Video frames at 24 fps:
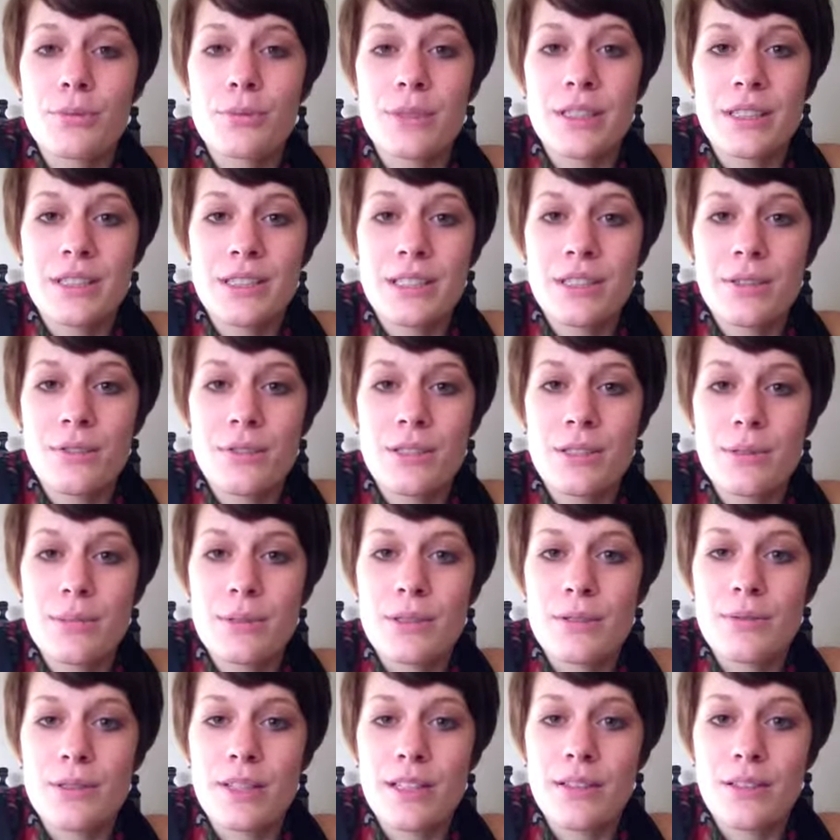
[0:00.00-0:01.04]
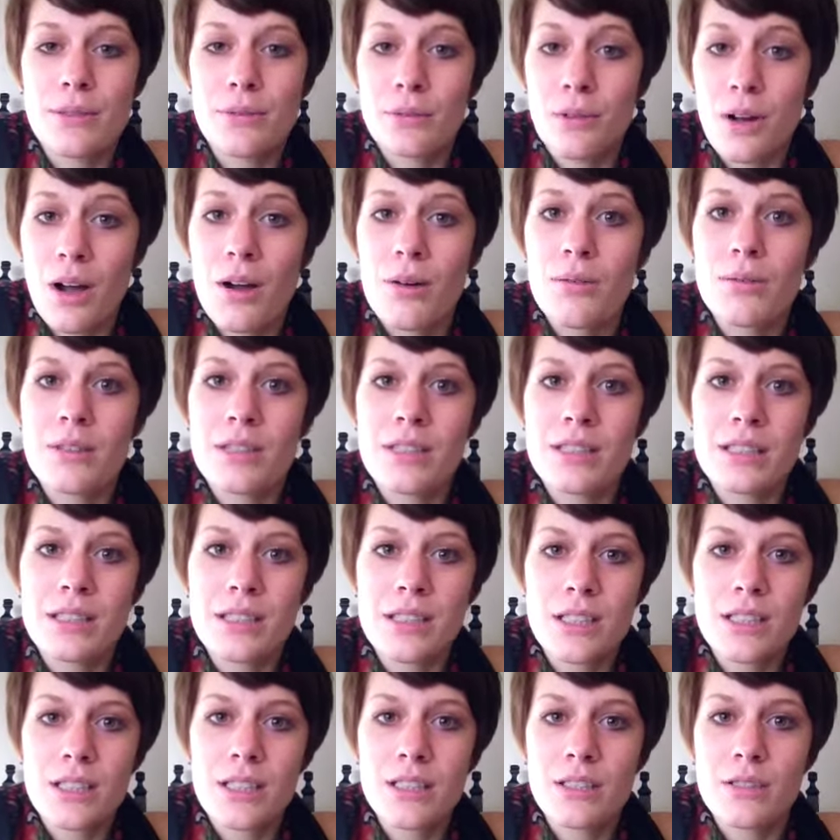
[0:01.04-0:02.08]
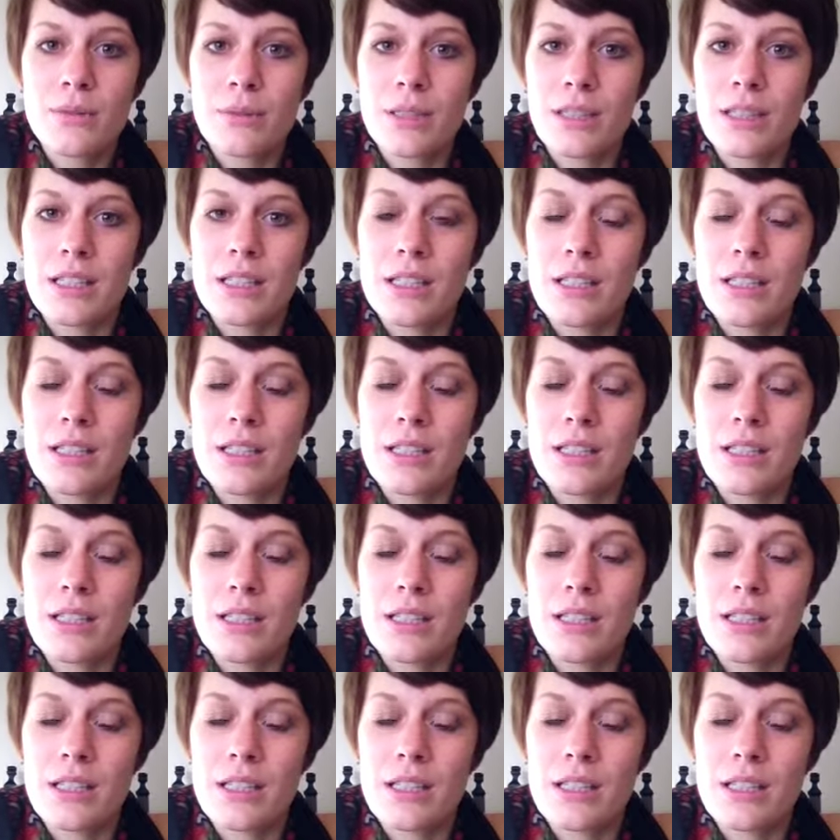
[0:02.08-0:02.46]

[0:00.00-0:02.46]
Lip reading: what's the difference between the raw ones and the cooked ones,